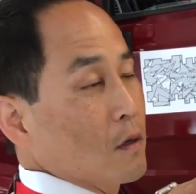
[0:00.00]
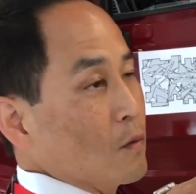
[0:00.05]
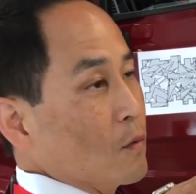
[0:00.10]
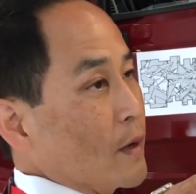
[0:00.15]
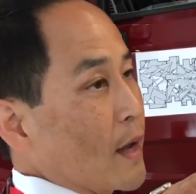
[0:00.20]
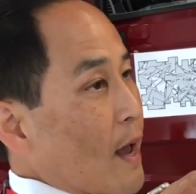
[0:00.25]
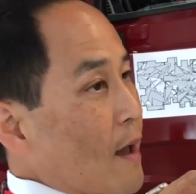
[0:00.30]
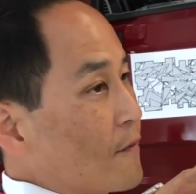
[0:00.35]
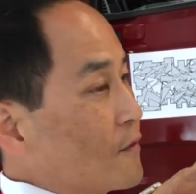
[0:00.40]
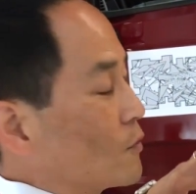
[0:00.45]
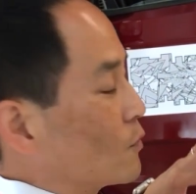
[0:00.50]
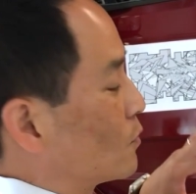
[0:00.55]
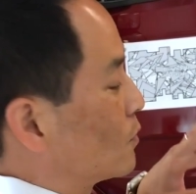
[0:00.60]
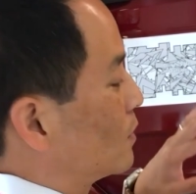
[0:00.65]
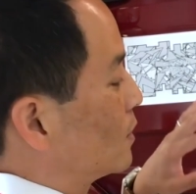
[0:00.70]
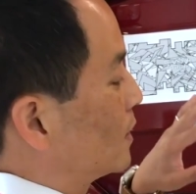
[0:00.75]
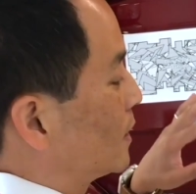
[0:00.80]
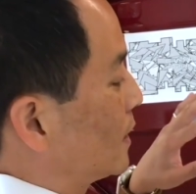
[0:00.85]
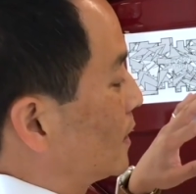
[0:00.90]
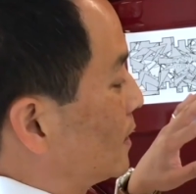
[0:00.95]
We haven't
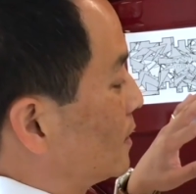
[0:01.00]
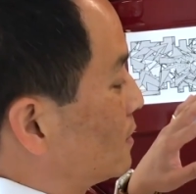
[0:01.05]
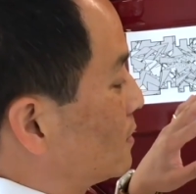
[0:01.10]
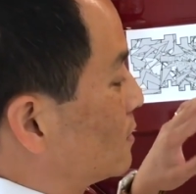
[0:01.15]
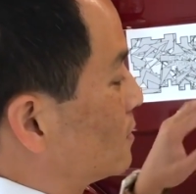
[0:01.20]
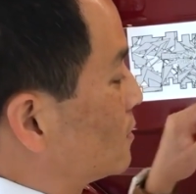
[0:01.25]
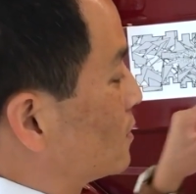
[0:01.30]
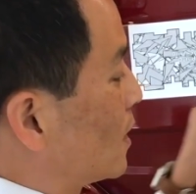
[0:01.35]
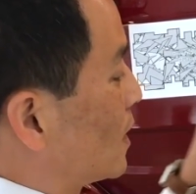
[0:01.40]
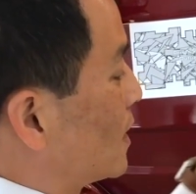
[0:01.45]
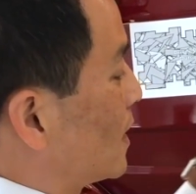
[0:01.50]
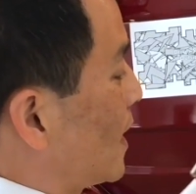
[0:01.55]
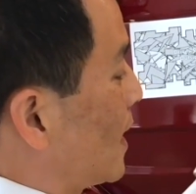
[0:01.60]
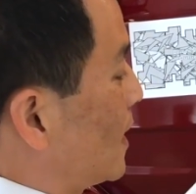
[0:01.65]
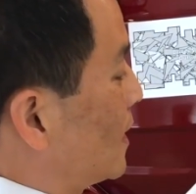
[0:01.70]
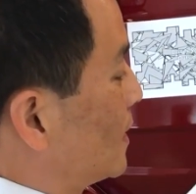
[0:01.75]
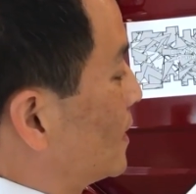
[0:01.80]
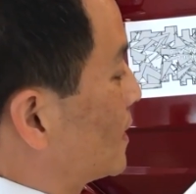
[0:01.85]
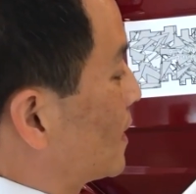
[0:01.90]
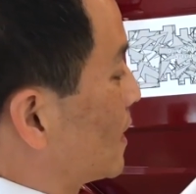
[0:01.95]
really done
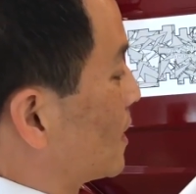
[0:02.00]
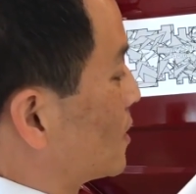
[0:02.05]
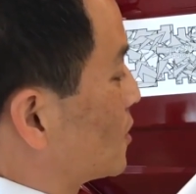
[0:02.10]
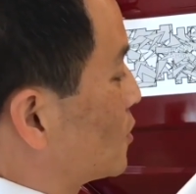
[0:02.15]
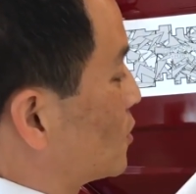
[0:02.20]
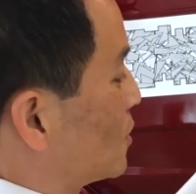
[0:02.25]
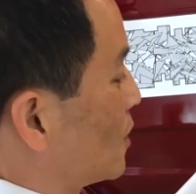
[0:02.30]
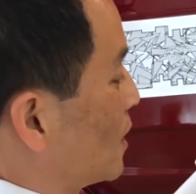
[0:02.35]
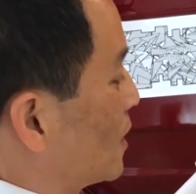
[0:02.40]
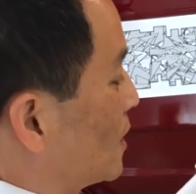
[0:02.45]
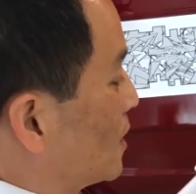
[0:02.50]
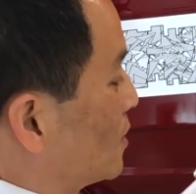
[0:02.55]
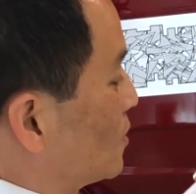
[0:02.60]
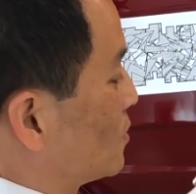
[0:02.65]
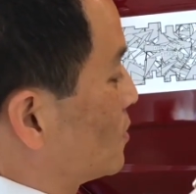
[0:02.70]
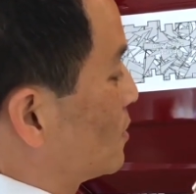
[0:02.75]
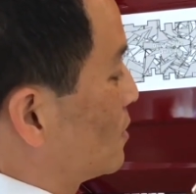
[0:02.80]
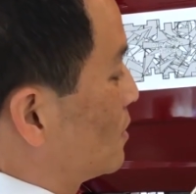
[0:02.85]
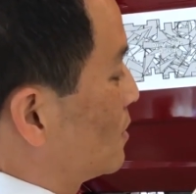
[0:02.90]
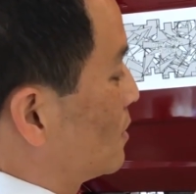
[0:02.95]
any kind of
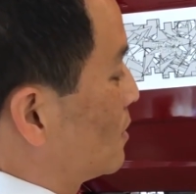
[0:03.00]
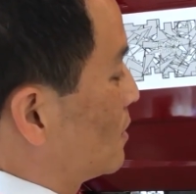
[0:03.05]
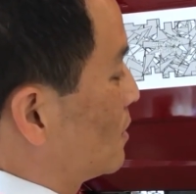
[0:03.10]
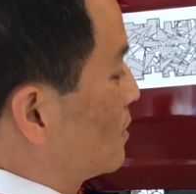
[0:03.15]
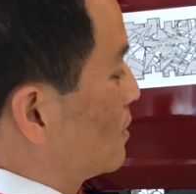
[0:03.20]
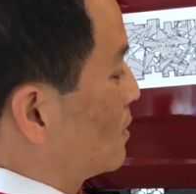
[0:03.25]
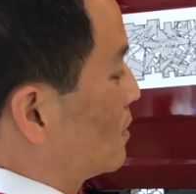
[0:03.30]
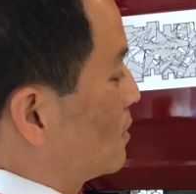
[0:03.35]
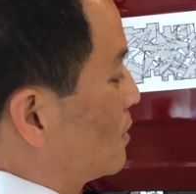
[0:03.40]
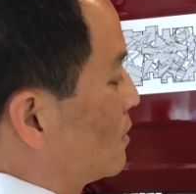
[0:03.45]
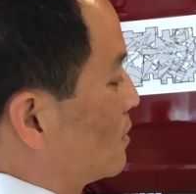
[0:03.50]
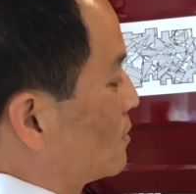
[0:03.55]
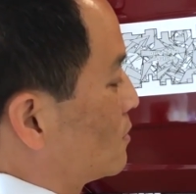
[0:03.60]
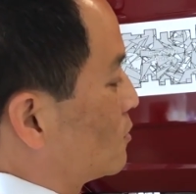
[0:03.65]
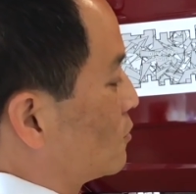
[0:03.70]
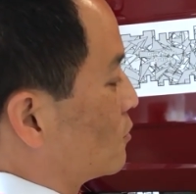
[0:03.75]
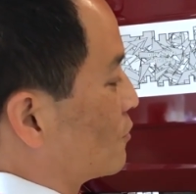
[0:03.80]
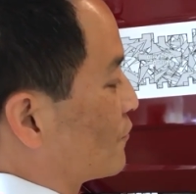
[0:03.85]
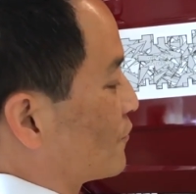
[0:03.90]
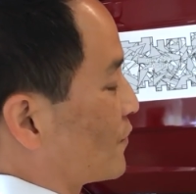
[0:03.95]
studies
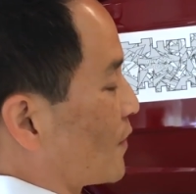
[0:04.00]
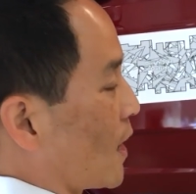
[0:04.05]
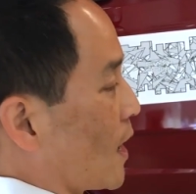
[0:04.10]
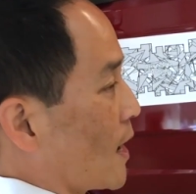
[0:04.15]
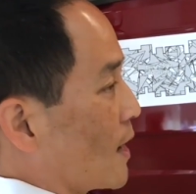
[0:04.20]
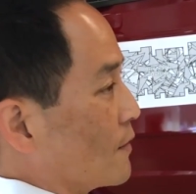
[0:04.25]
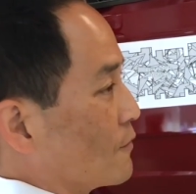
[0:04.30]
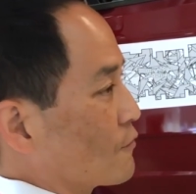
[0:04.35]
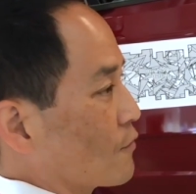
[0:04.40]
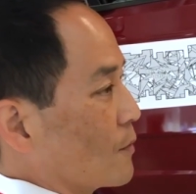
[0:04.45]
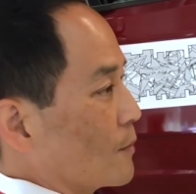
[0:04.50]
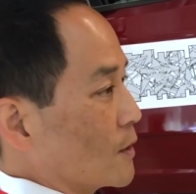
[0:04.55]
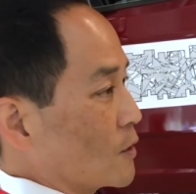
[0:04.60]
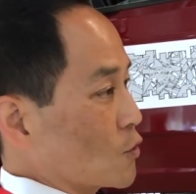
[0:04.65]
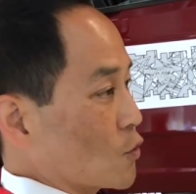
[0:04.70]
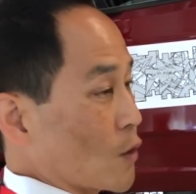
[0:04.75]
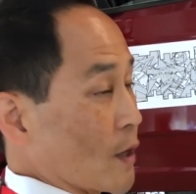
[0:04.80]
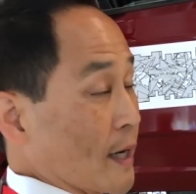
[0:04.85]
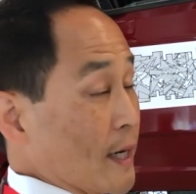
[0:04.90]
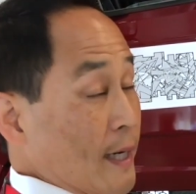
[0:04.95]
to define from a
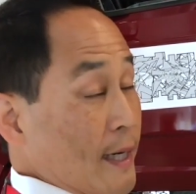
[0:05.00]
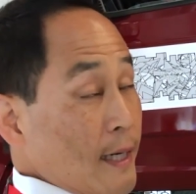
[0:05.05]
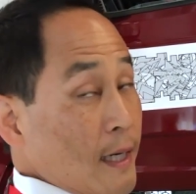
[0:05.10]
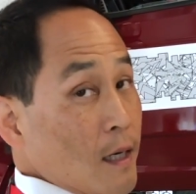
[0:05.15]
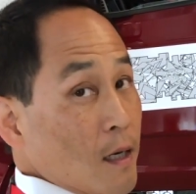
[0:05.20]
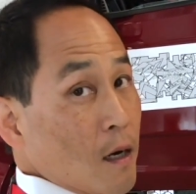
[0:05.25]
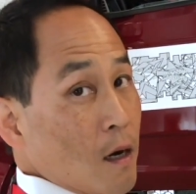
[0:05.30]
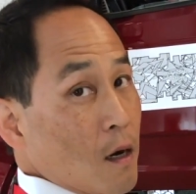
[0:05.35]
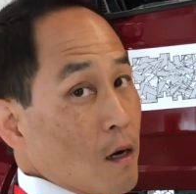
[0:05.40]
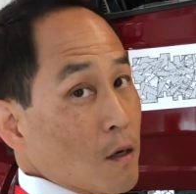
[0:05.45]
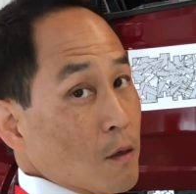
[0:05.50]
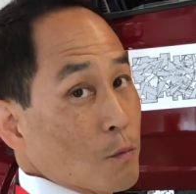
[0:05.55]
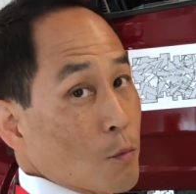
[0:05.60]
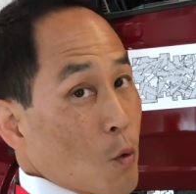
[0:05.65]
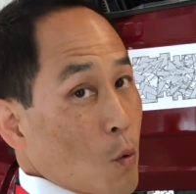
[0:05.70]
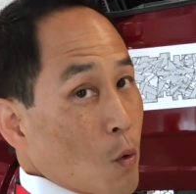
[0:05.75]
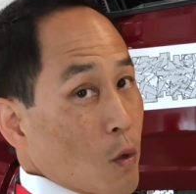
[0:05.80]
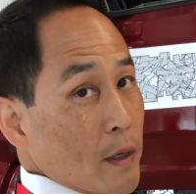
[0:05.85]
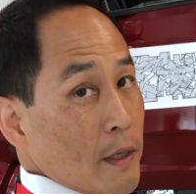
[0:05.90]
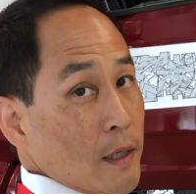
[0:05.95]
training,
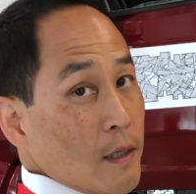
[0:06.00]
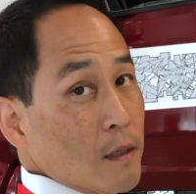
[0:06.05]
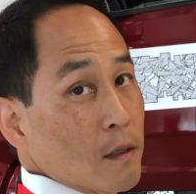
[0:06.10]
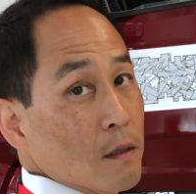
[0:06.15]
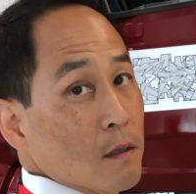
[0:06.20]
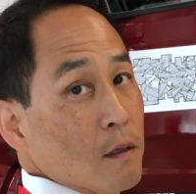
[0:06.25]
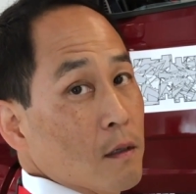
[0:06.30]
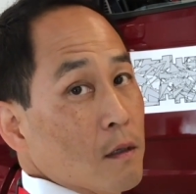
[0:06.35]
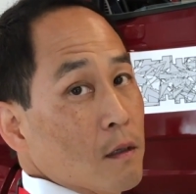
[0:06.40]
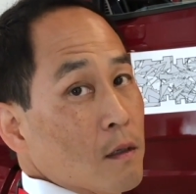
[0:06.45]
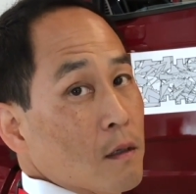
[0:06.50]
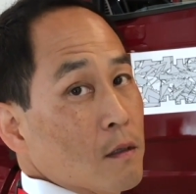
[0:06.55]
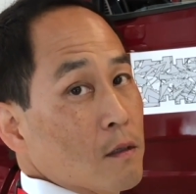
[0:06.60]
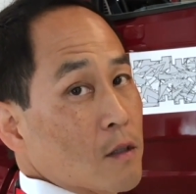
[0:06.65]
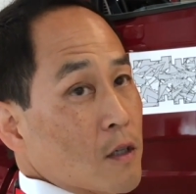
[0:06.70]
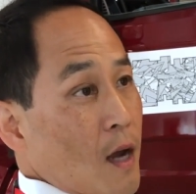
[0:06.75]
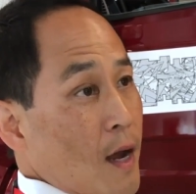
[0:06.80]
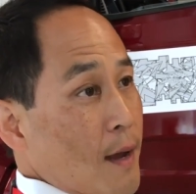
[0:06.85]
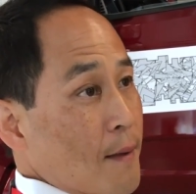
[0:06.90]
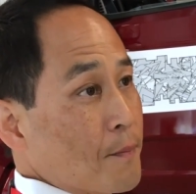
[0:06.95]
onboarding
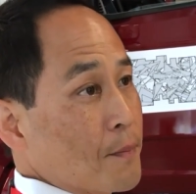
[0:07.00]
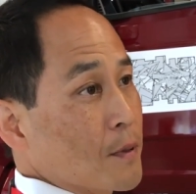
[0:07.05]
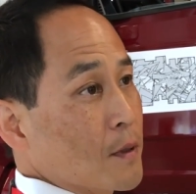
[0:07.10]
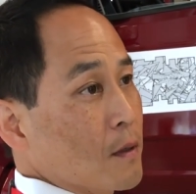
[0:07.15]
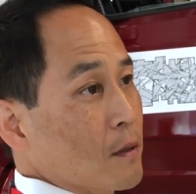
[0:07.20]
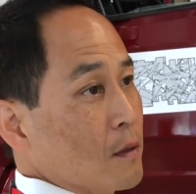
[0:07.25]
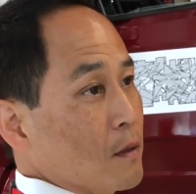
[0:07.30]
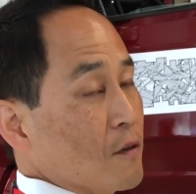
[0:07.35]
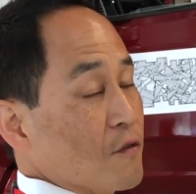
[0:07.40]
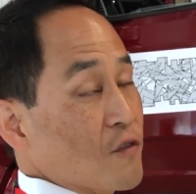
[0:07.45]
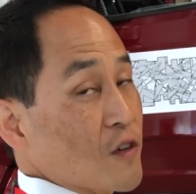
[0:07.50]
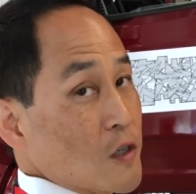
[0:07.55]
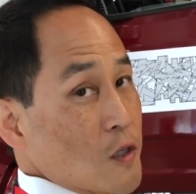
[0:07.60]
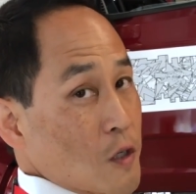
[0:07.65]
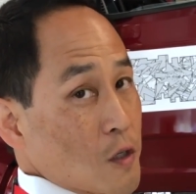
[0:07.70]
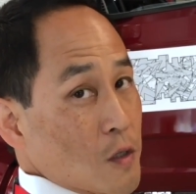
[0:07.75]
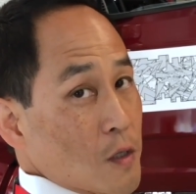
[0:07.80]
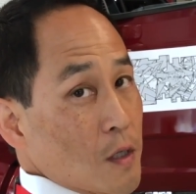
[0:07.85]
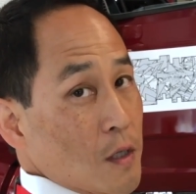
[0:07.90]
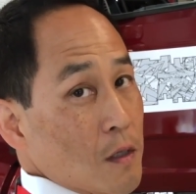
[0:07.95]
type
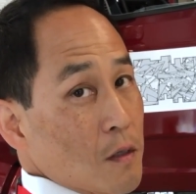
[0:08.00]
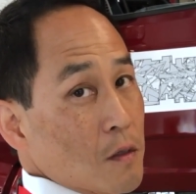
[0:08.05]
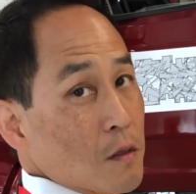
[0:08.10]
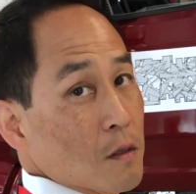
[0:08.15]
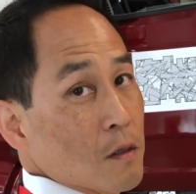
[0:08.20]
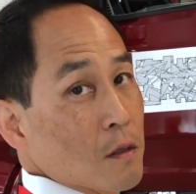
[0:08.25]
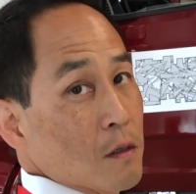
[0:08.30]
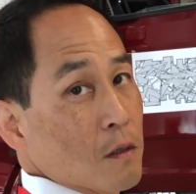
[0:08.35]
efficiencies,